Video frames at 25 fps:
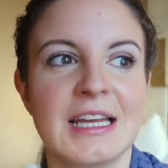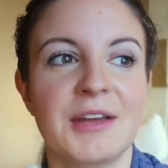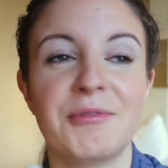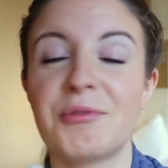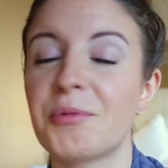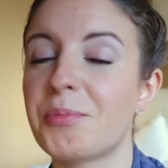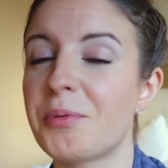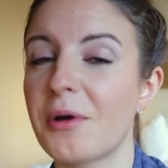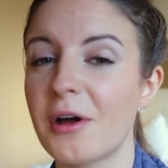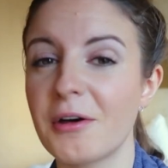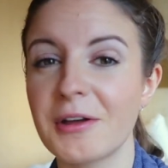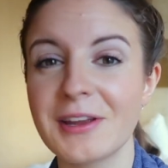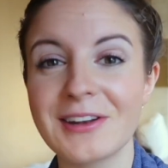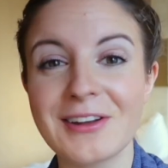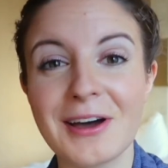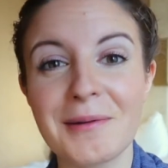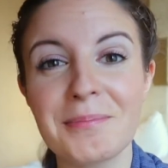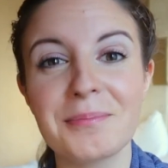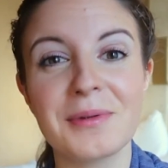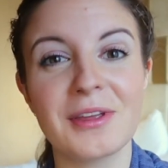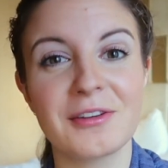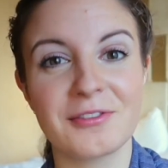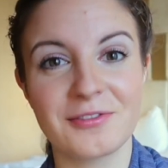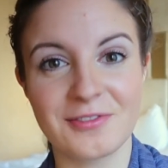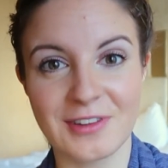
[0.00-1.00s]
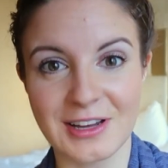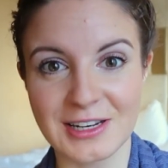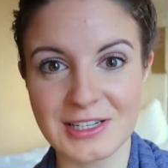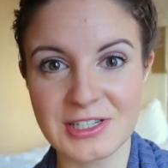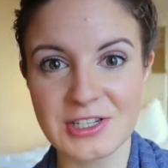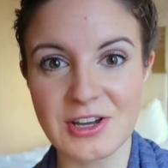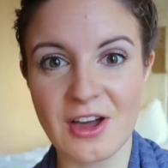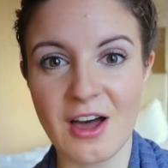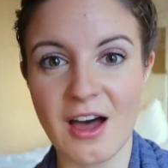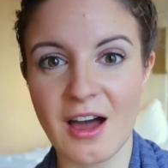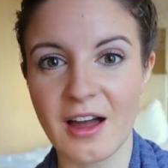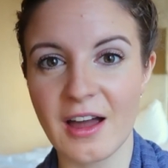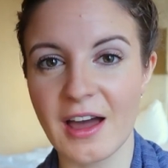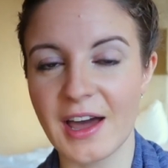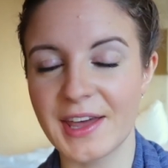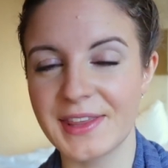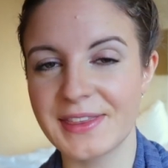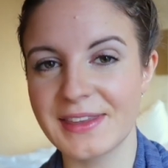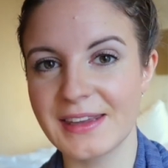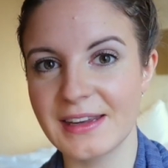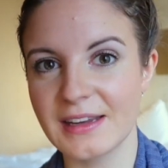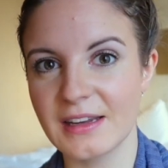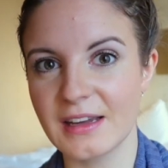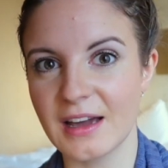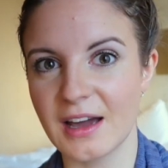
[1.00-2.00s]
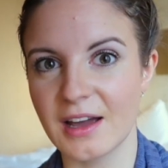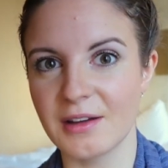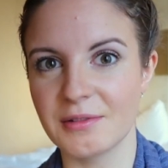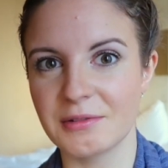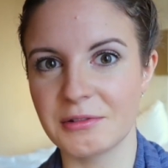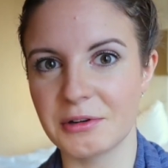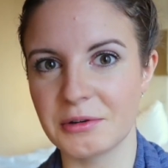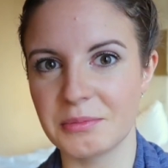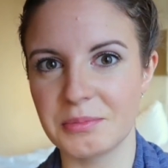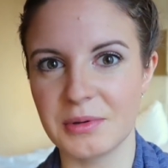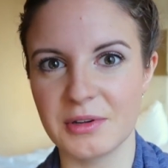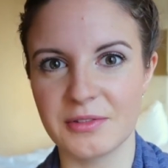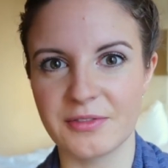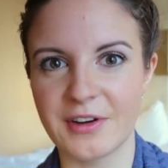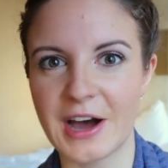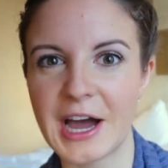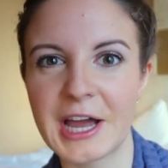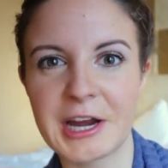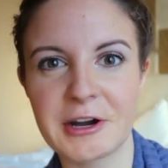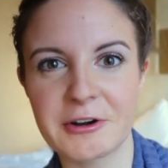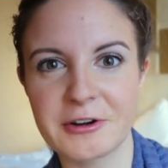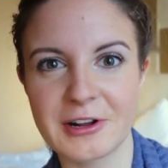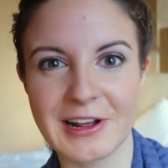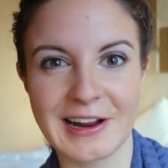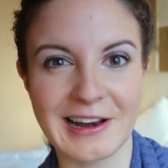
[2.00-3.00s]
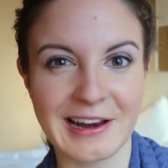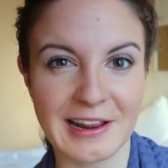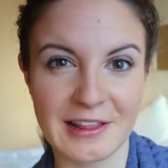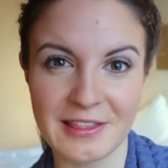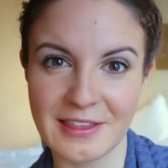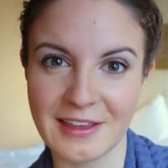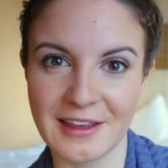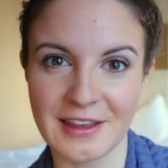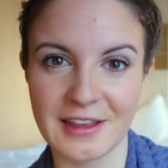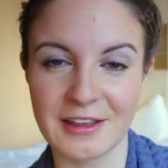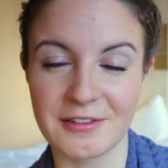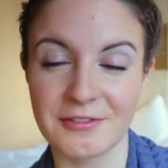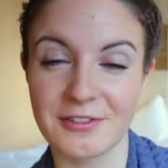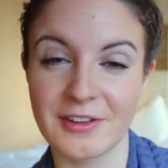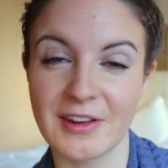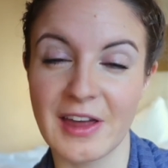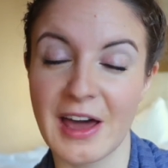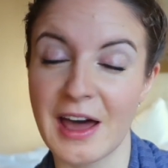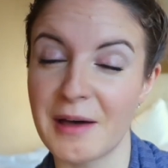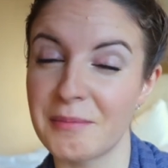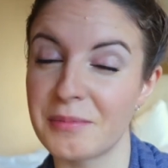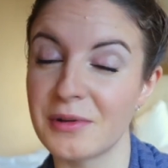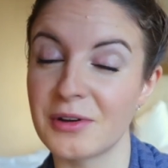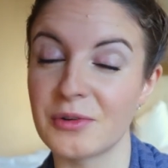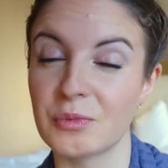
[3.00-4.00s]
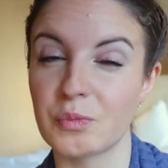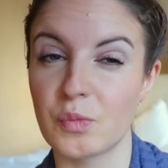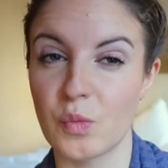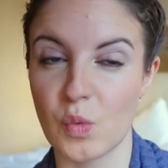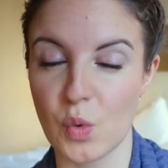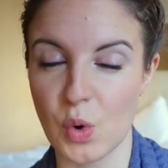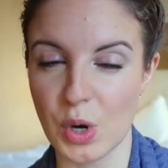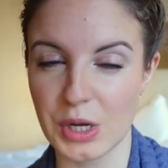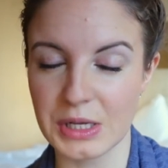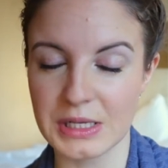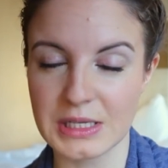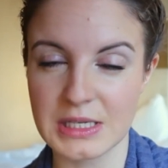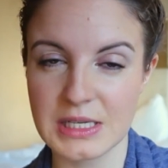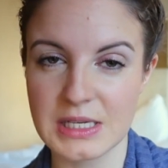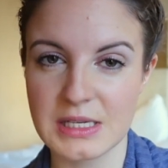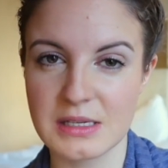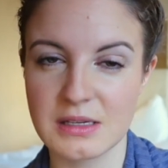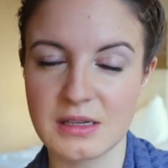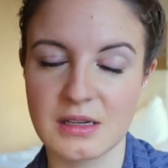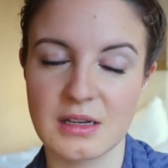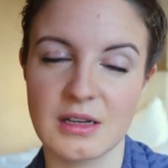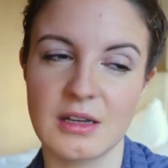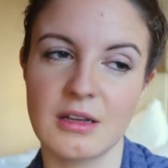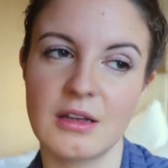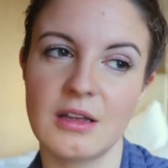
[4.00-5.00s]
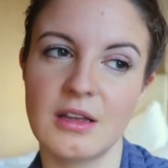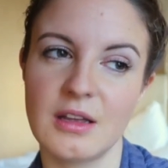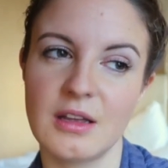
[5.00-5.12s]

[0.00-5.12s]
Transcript: it would probably not be a fun talk. I think I wouldn't be fired or anything if it happened once.